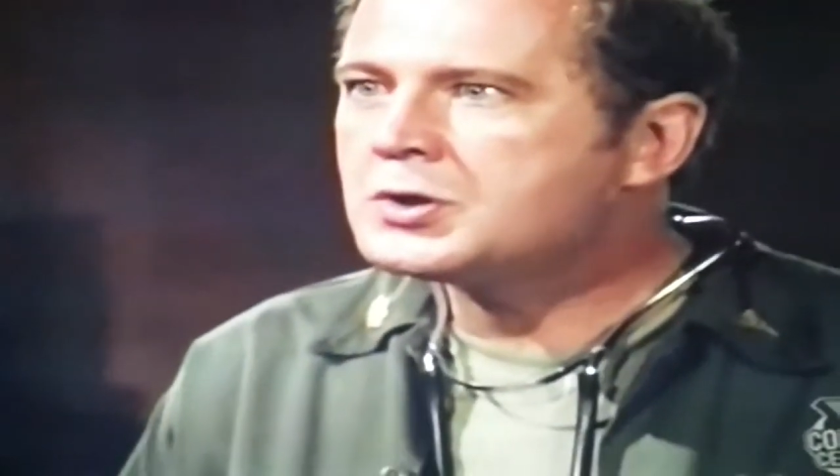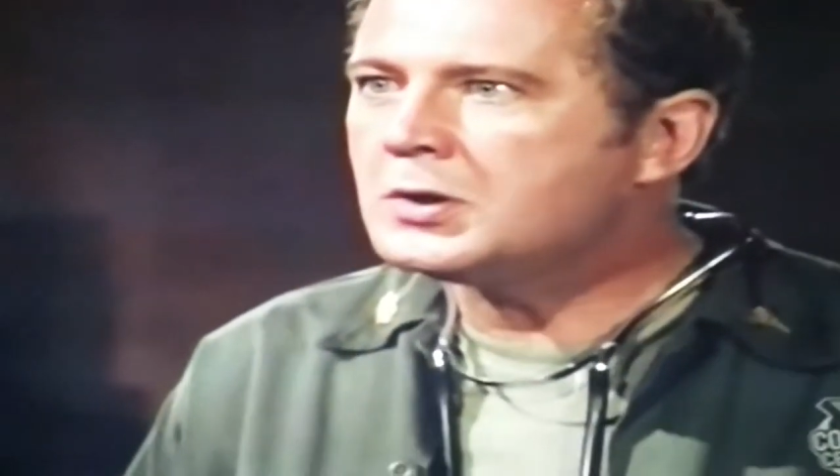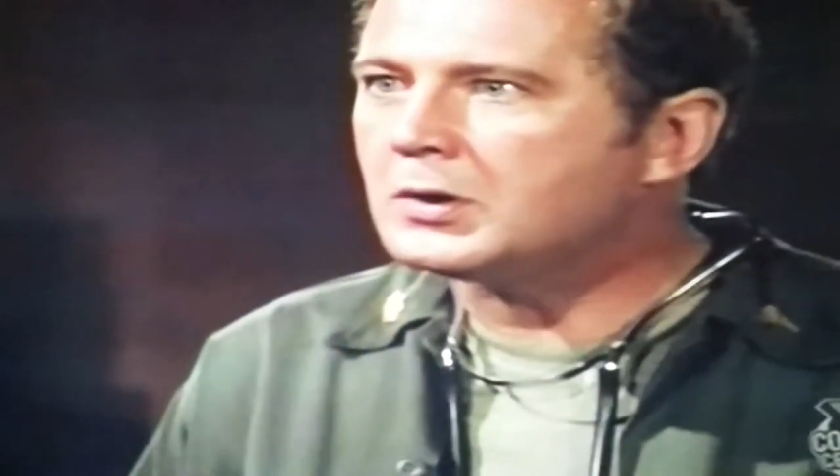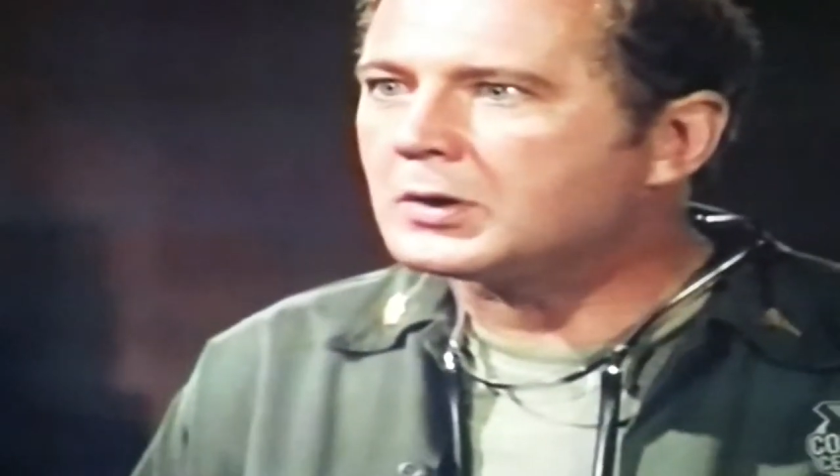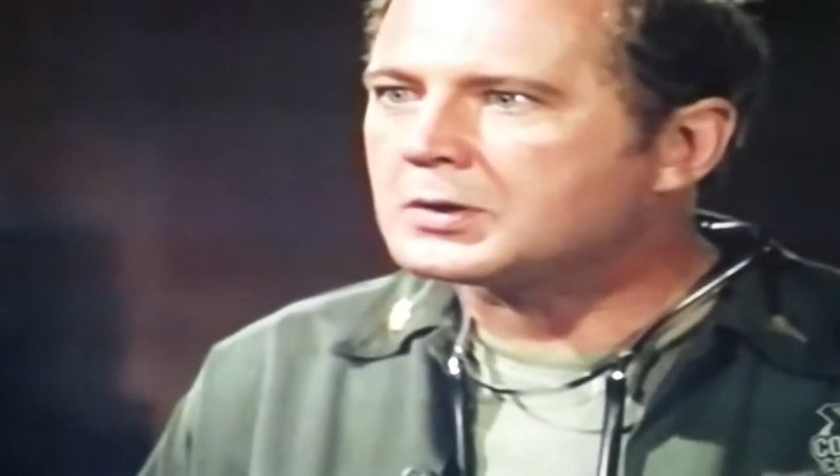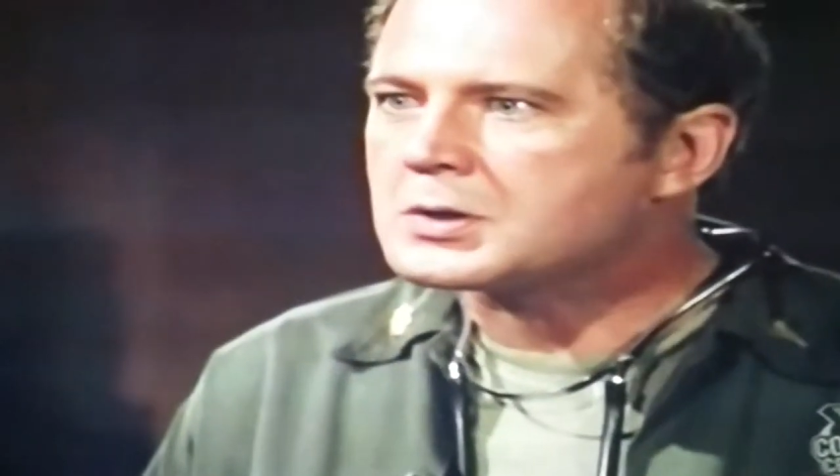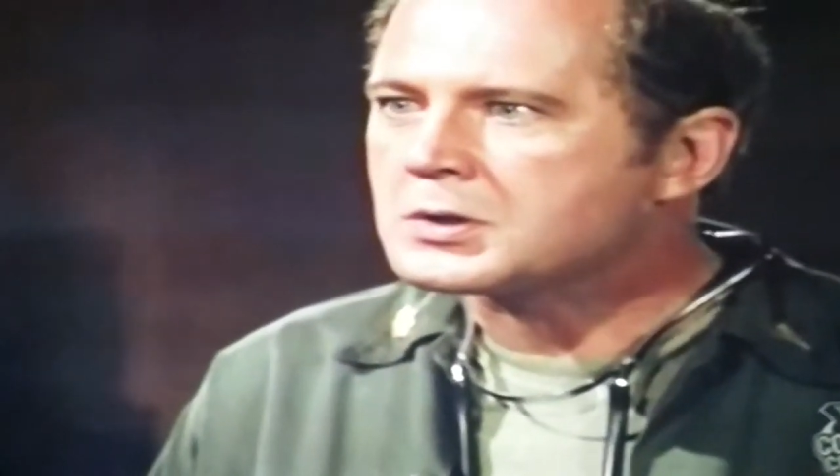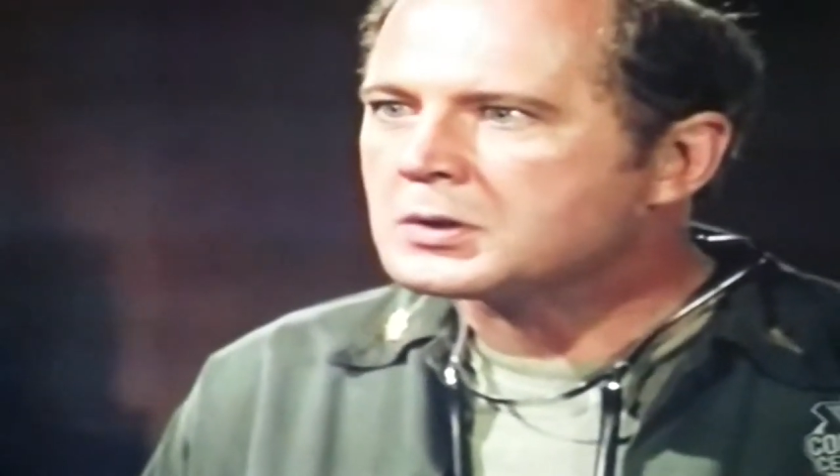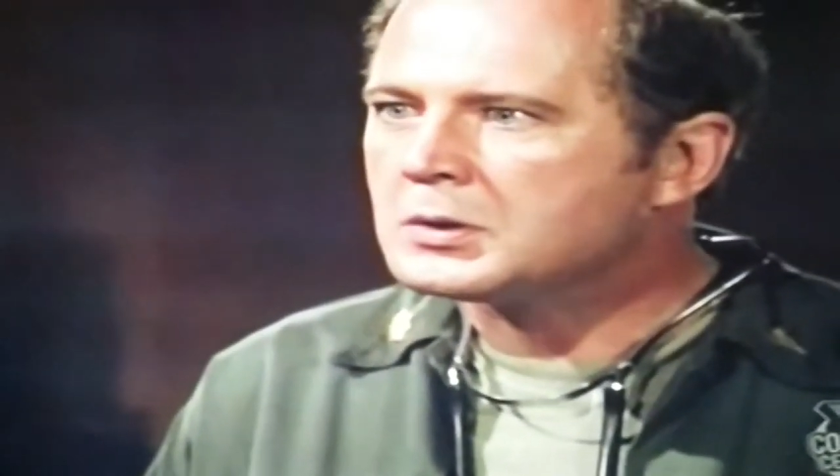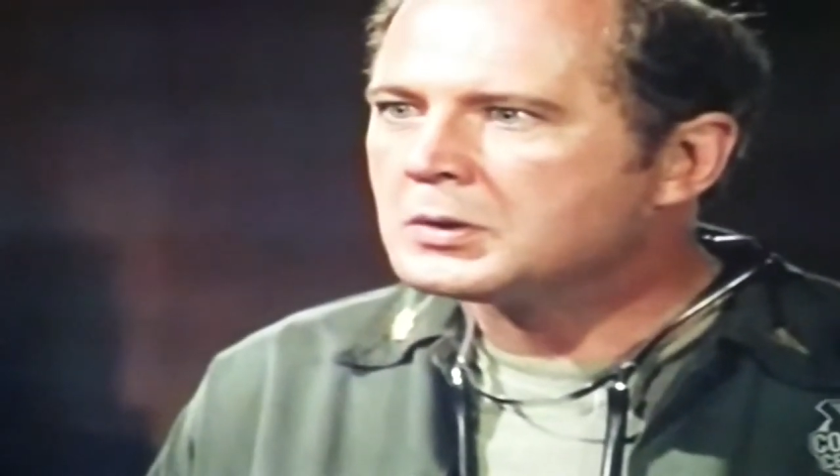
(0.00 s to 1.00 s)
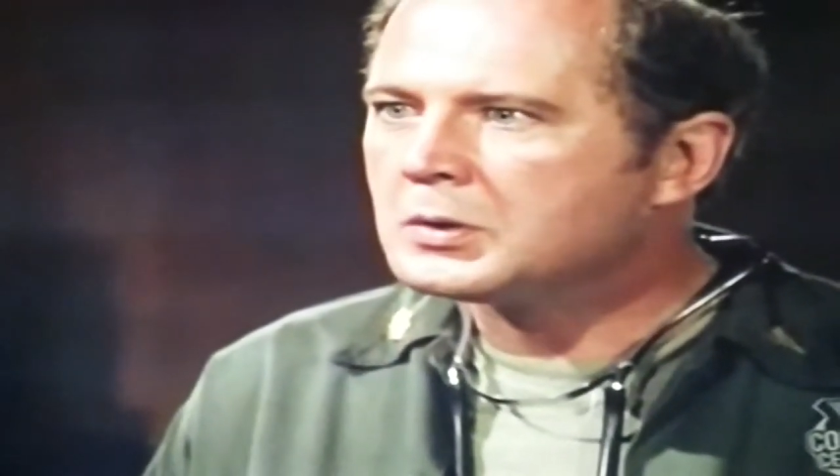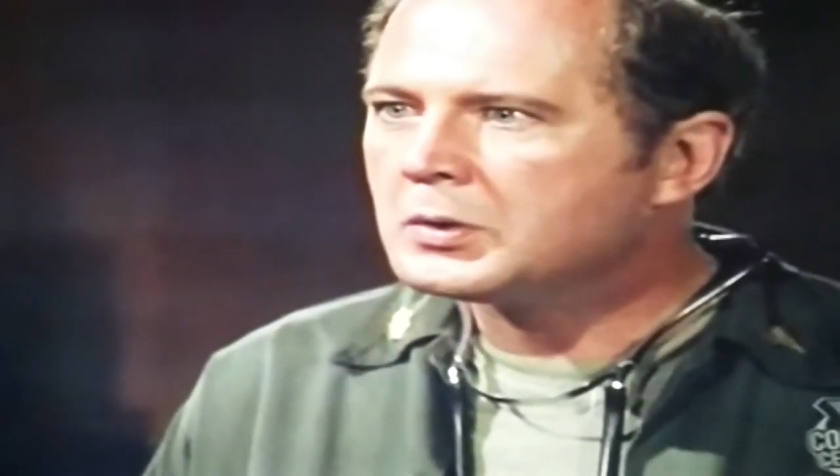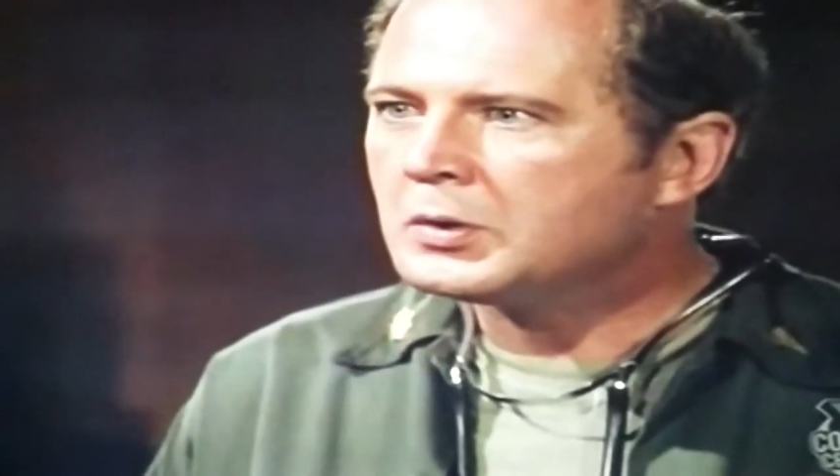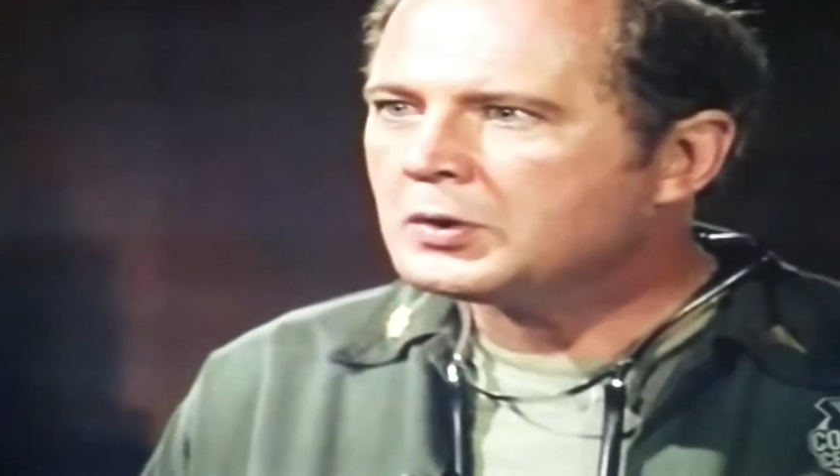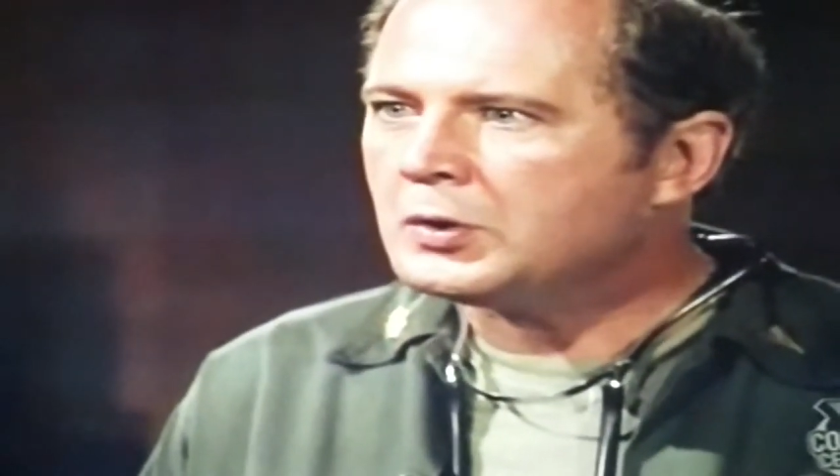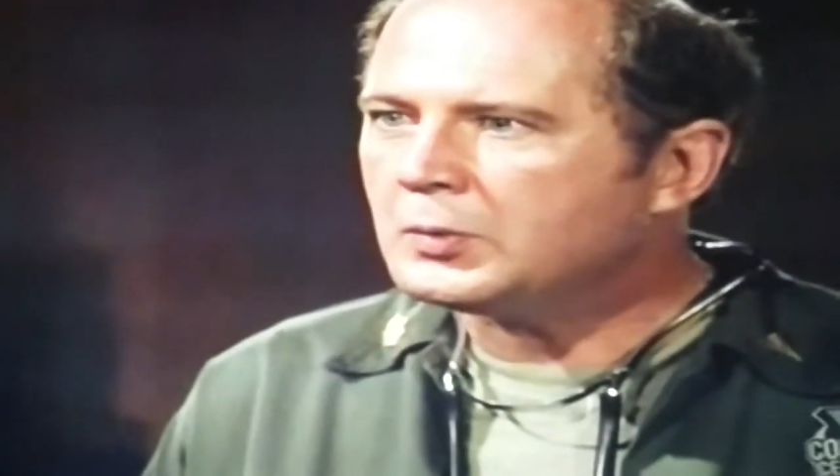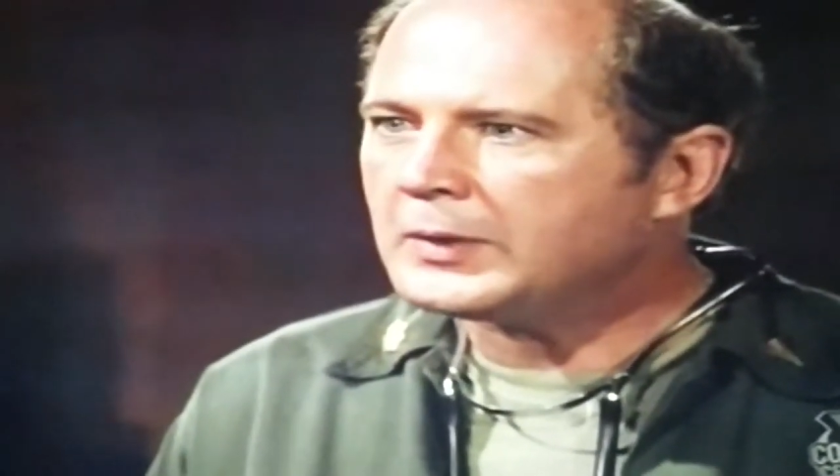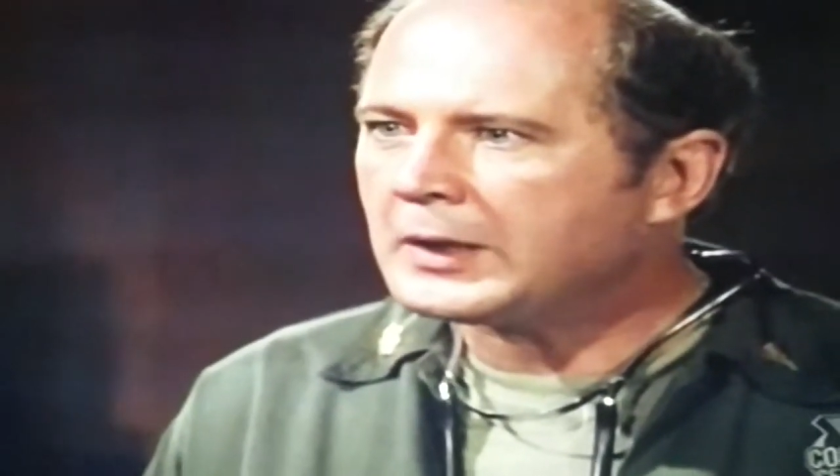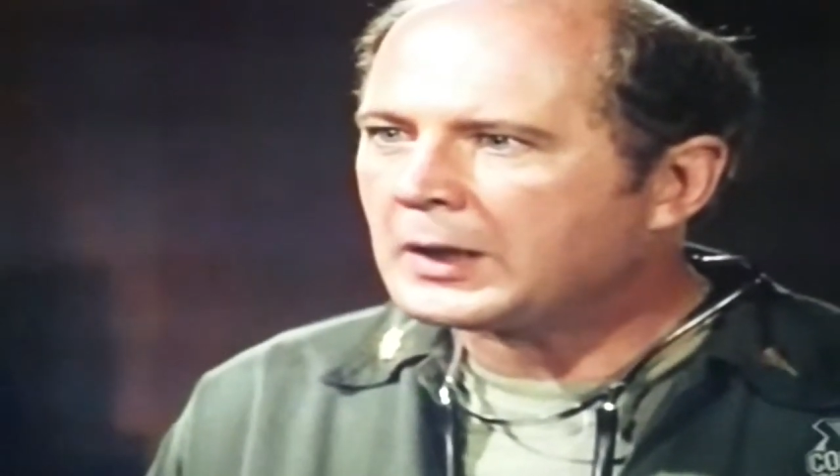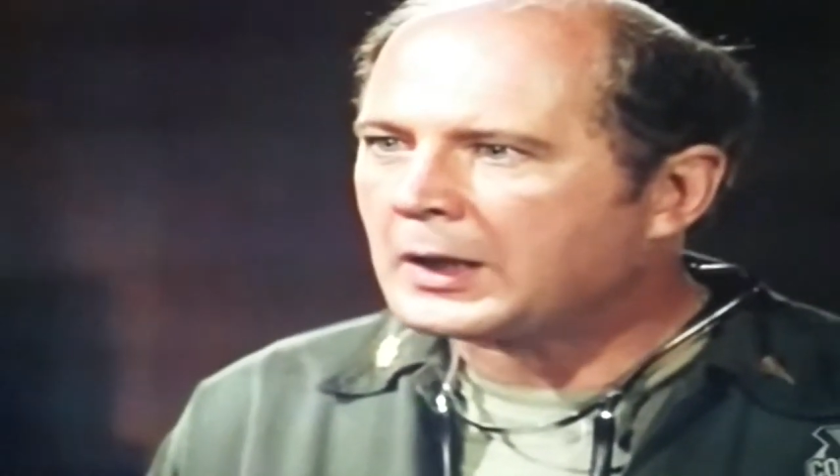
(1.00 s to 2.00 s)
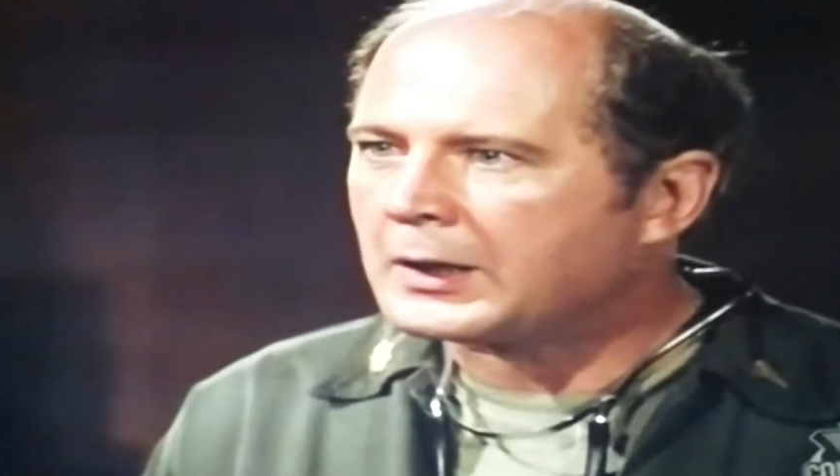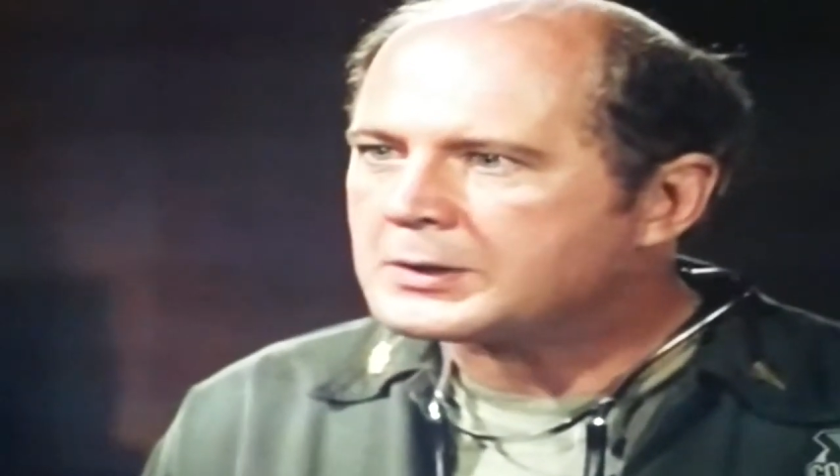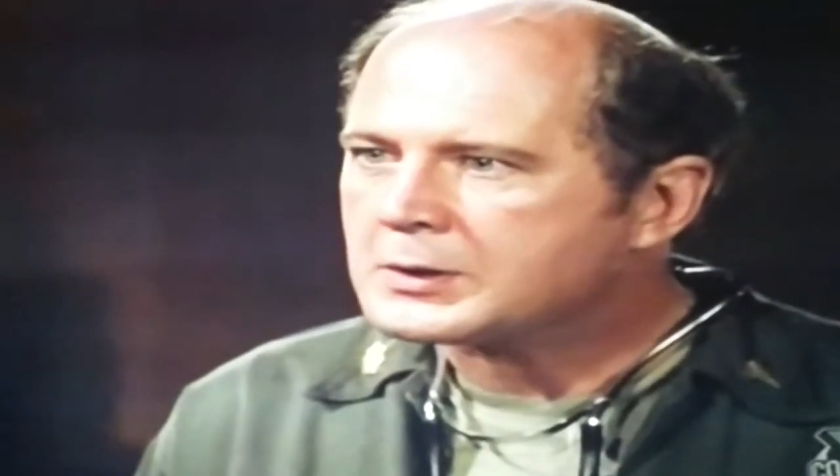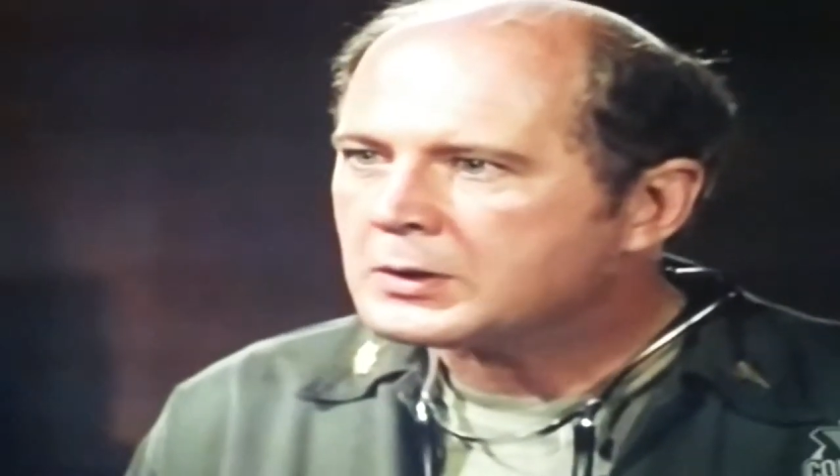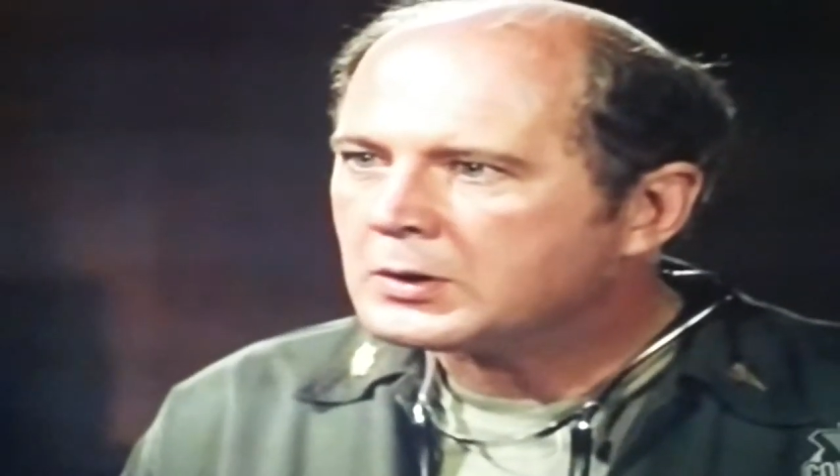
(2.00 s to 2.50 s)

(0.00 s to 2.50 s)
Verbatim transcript: Do you realize